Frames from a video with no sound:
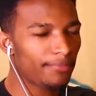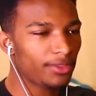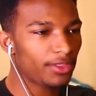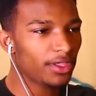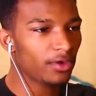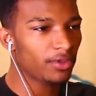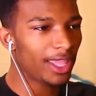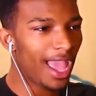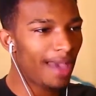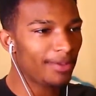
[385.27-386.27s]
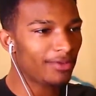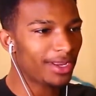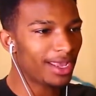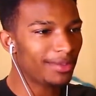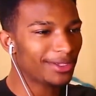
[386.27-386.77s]
Nothing can really happen right
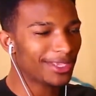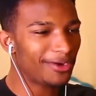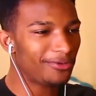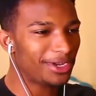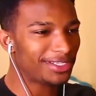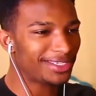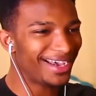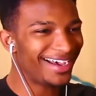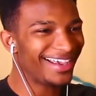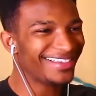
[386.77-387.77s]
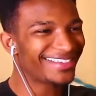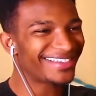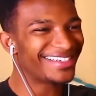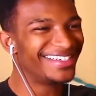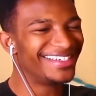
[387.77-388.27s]
now because I don't want to die, so.